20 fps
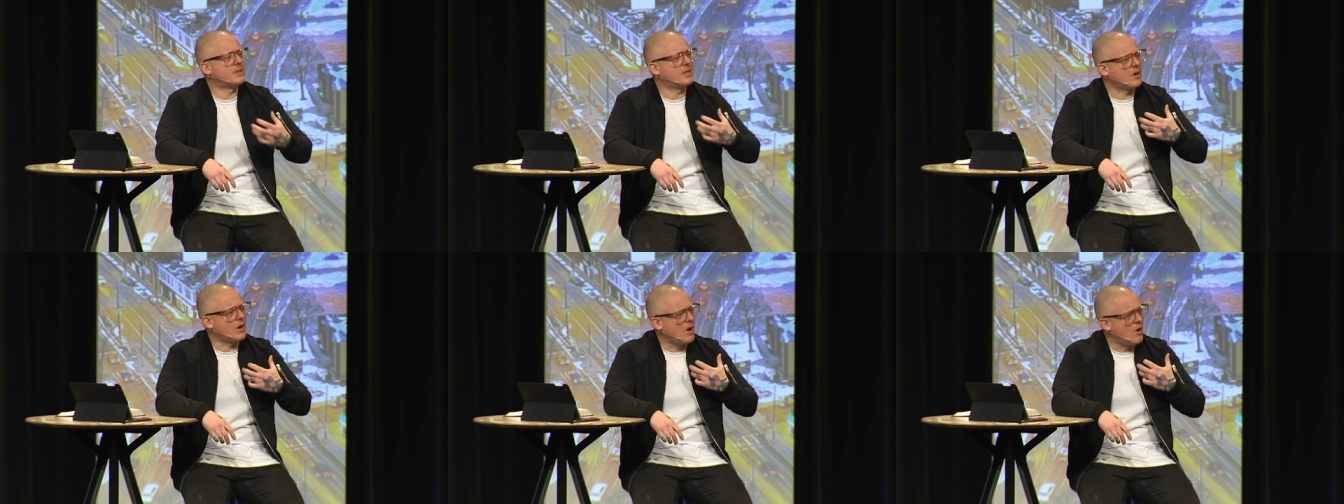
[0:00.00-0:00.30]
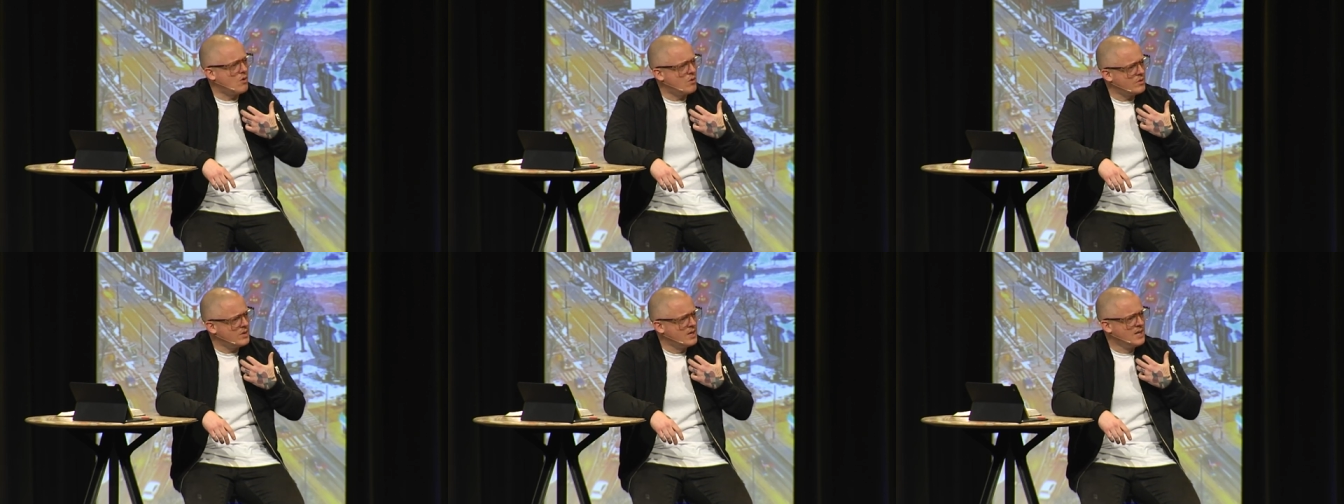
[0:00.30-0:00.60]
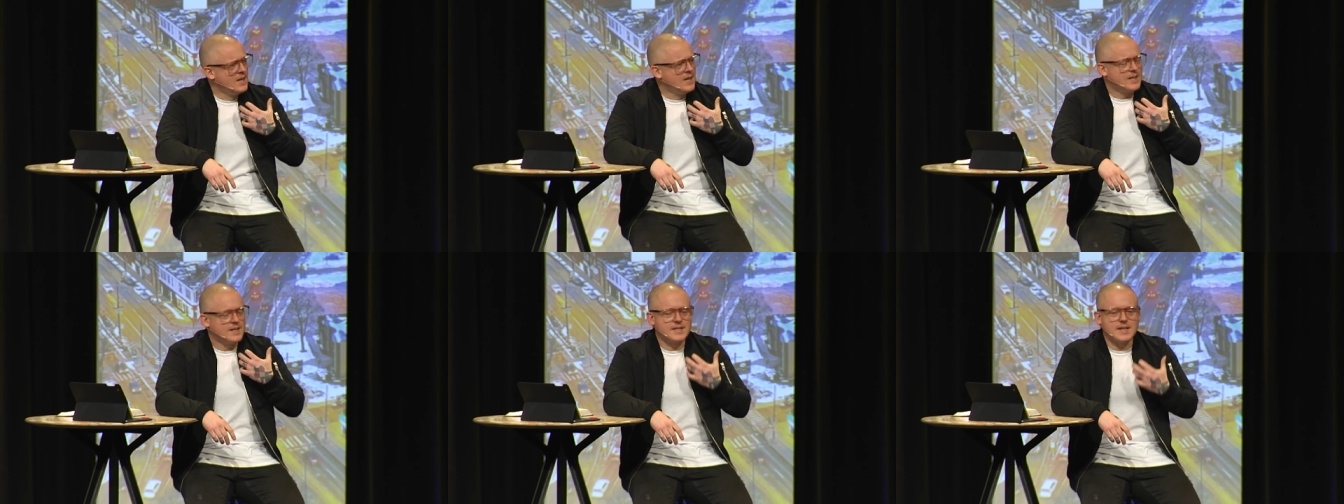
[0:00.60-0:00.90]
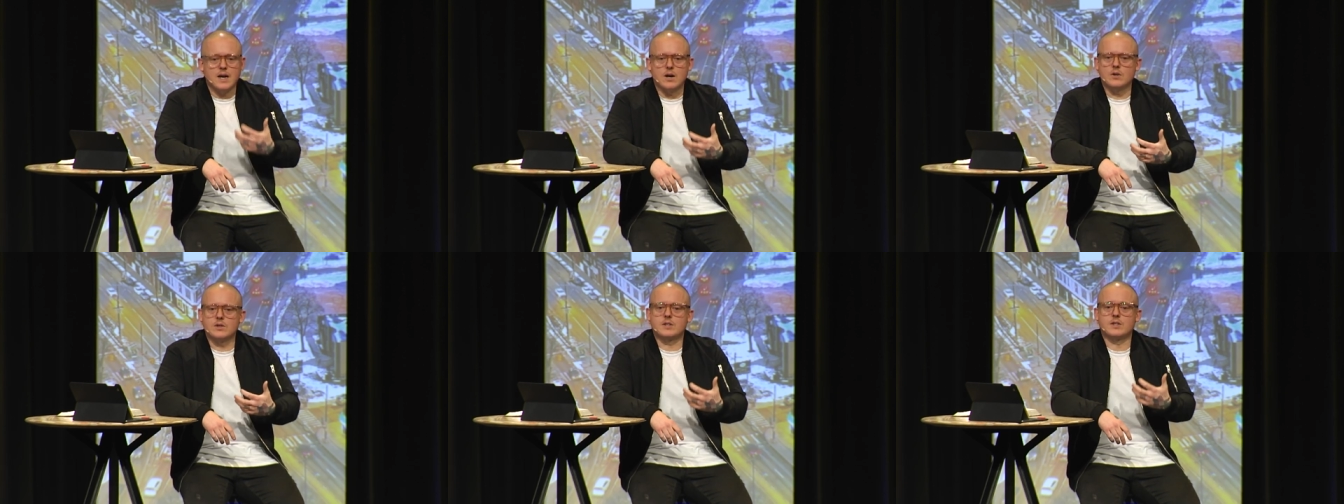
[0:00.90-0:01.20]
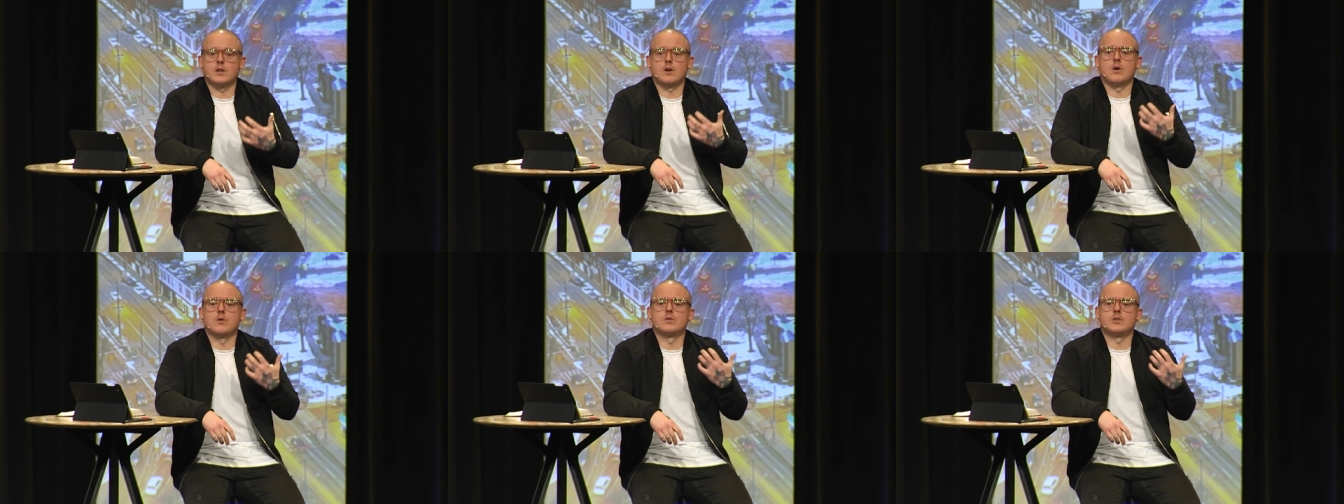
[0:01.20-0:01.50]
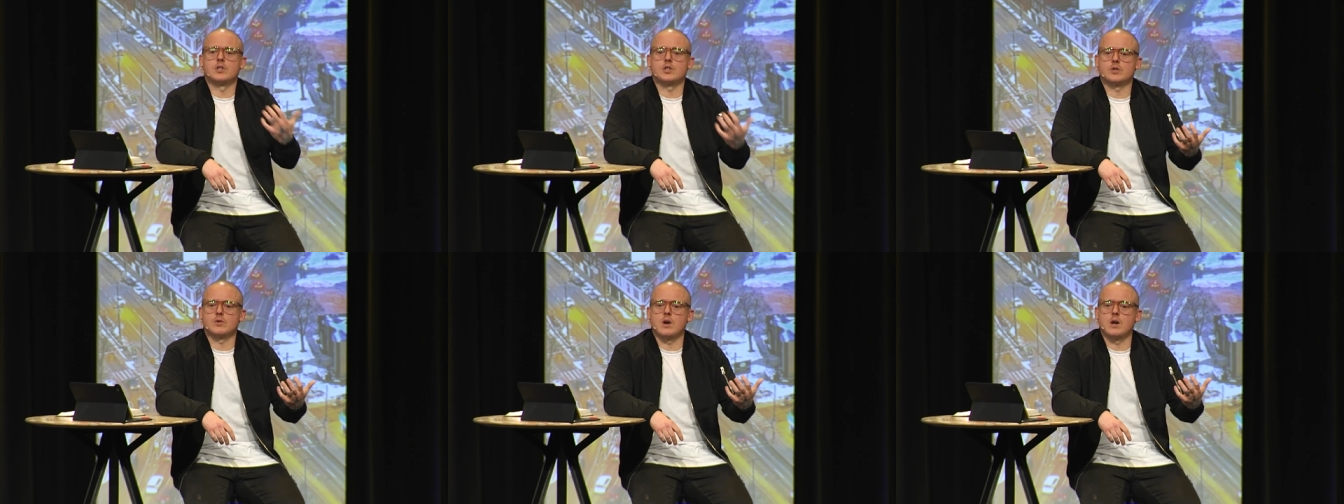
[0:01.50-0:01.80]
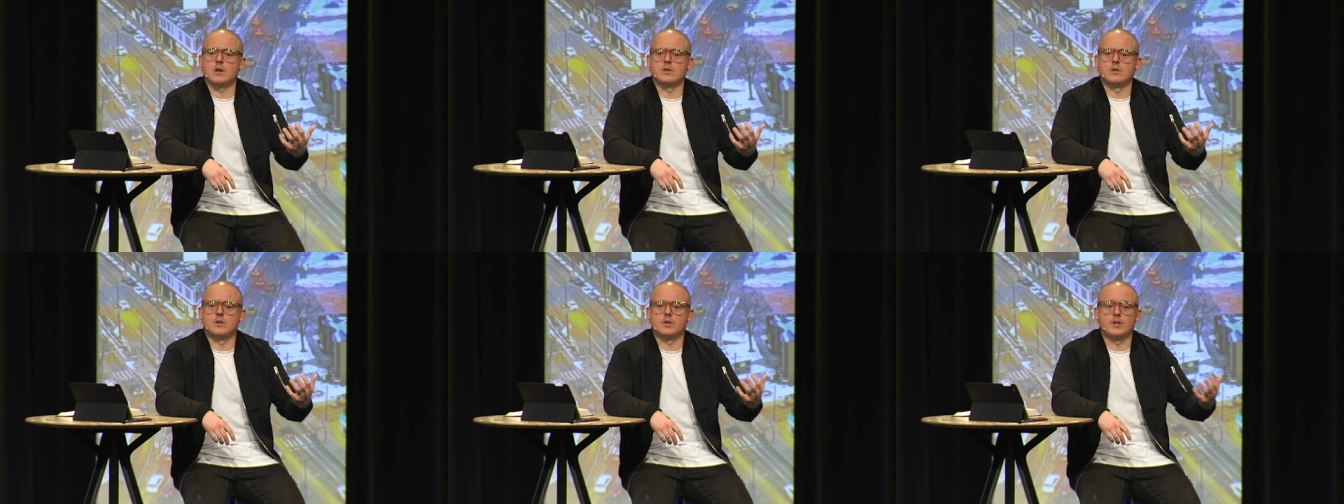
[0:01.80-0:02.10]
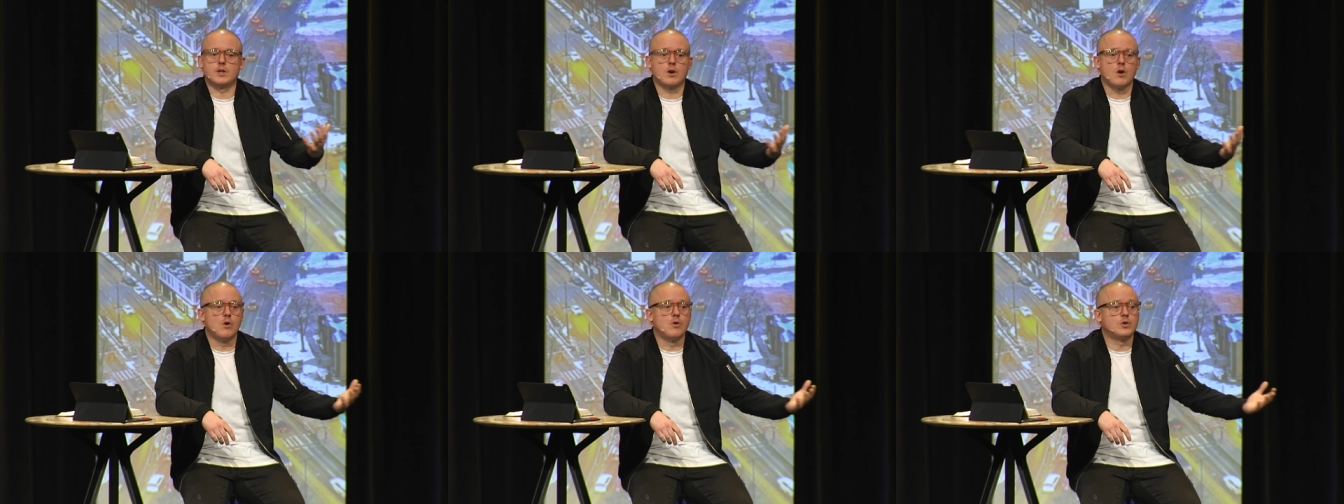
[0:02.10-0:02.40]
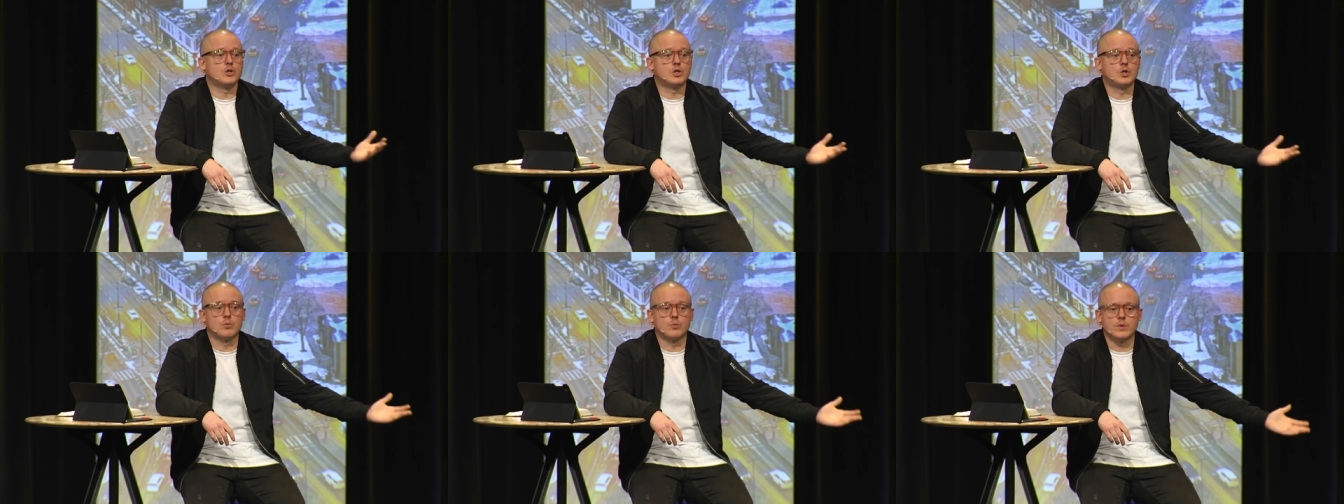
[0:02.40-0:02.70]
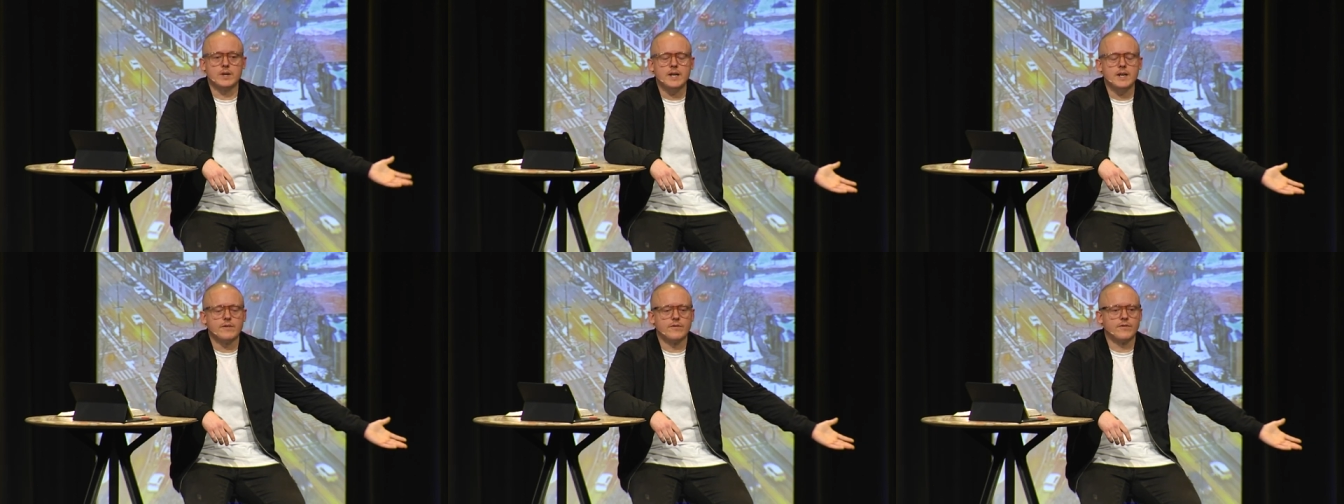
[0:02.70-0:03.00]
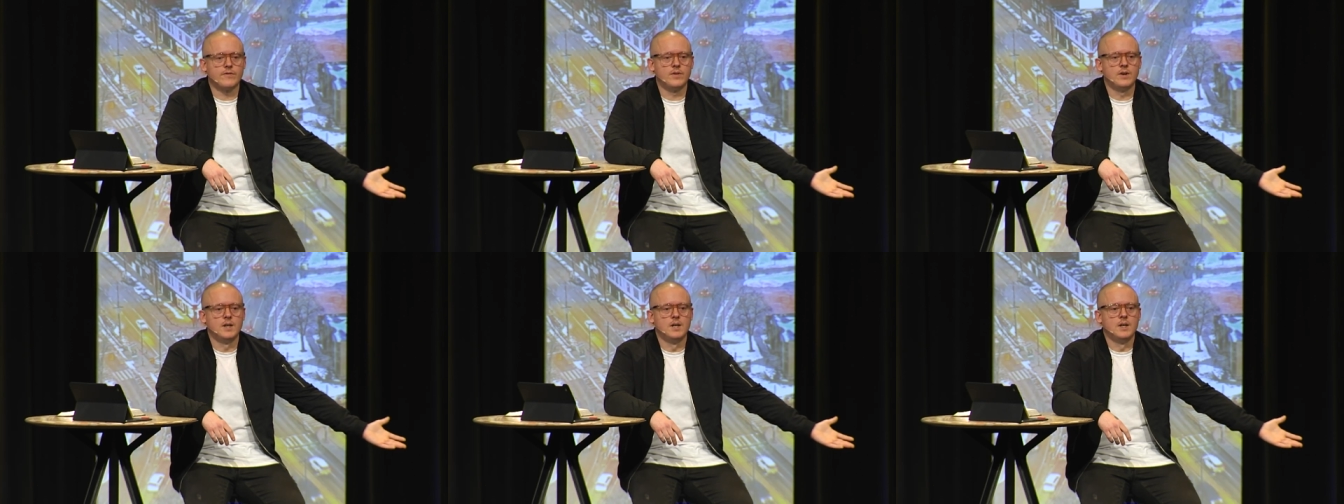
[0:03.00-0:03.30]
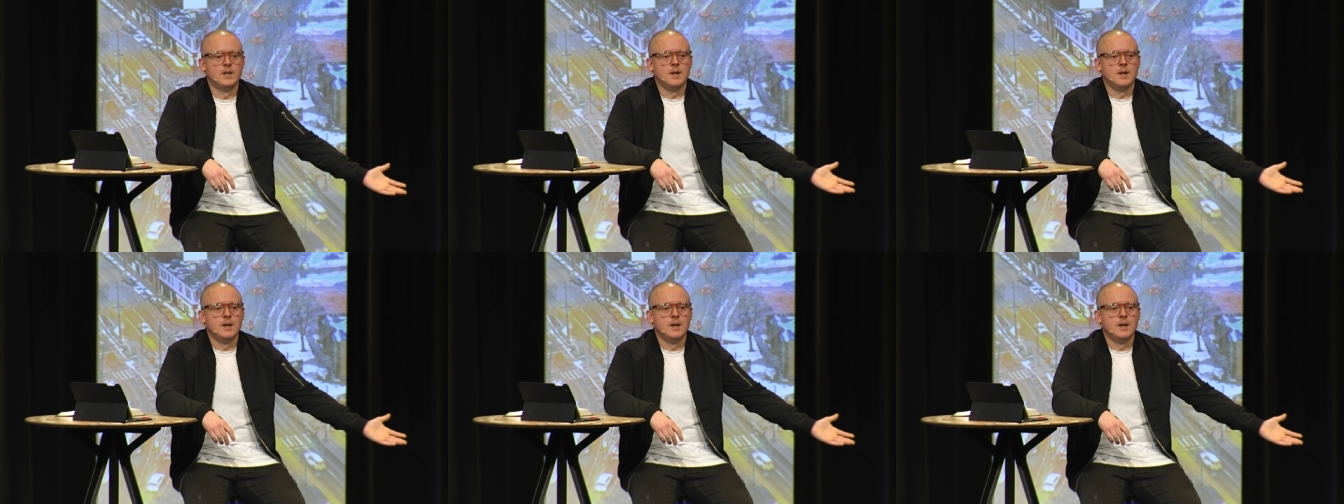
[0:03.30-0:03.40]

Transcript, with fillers: their own doubts, their own struggle, their own grief,